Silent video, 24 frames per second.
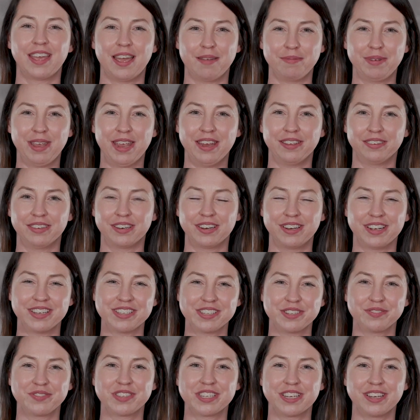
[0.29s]
I'm Katelyn
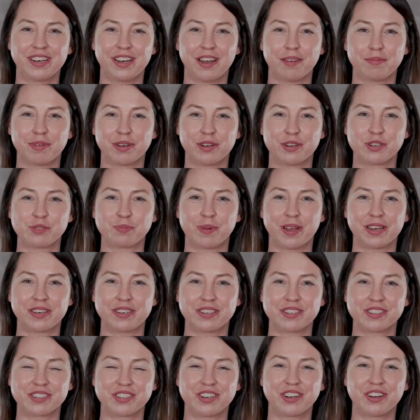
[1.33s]
Gustafson. I'm a nurse
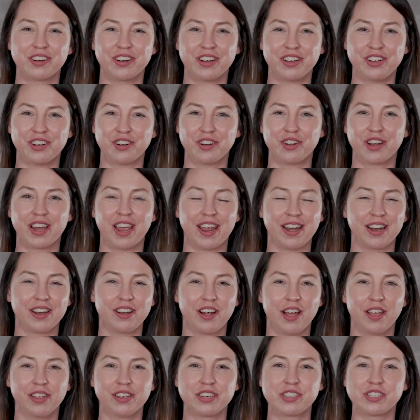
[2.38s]
practitioner in
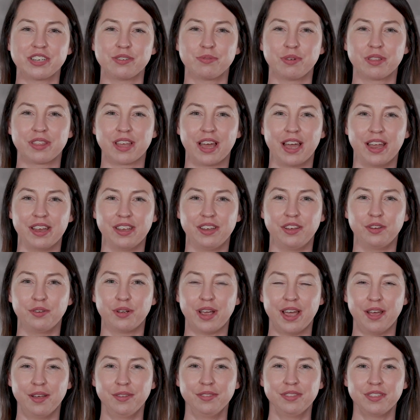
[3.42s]
urogynecology with IU
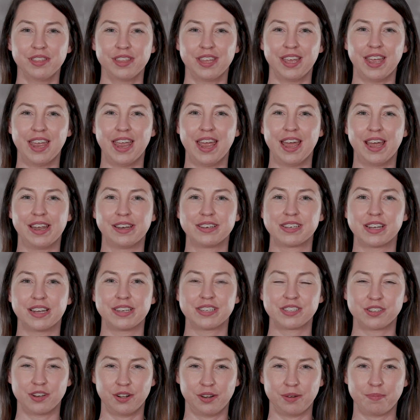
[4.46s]
Health, and I
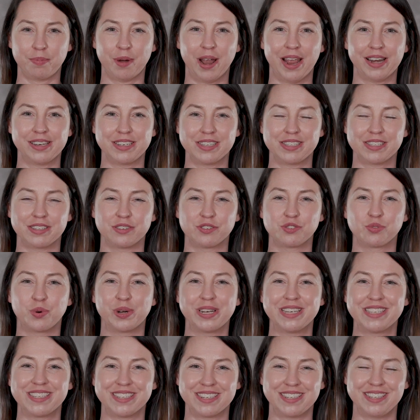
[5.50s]
started practice in
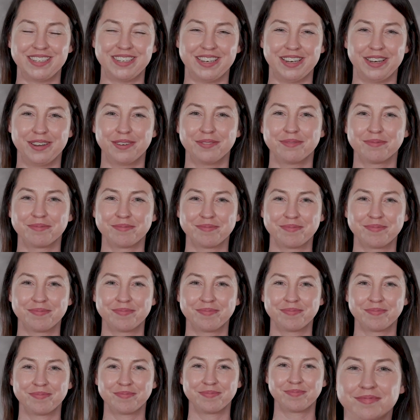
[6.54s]
2016.
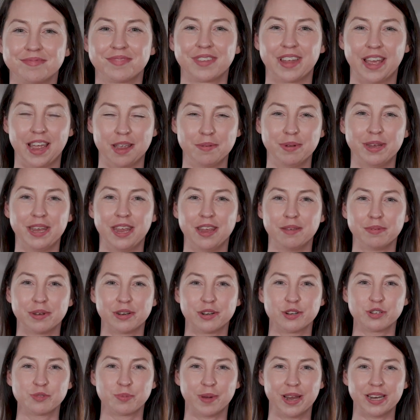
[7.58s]
I became a
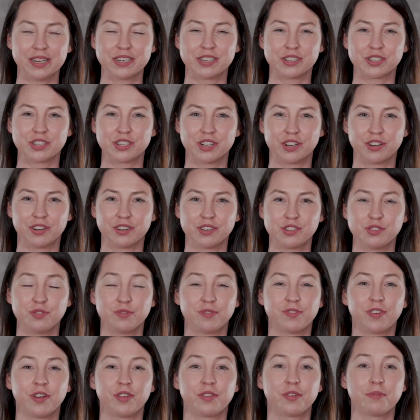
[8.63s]
nurse practitioner to
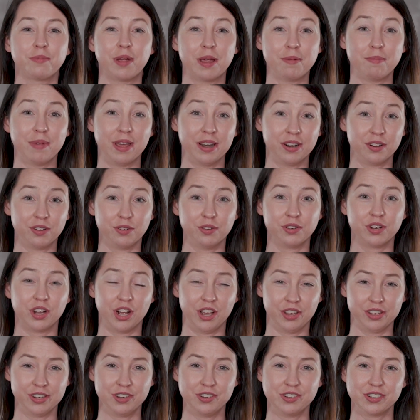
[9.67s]
further my medical
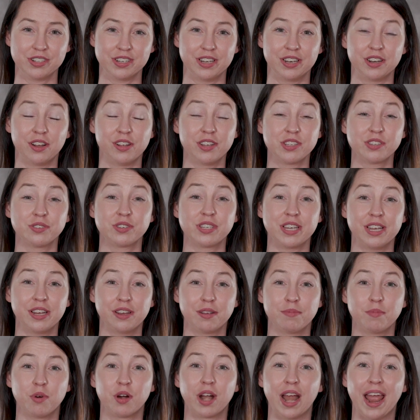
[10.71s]
knowledge and also
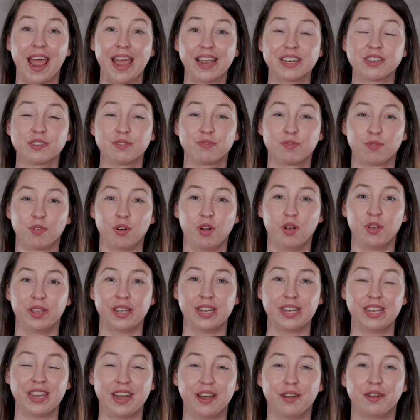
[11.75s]
take a more active role
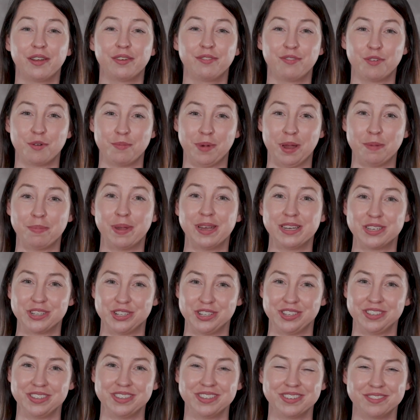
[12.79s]
in caring for my
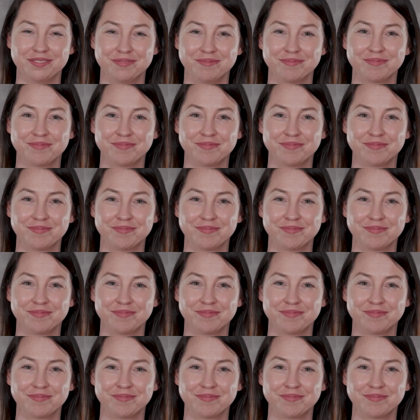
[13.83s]
patients.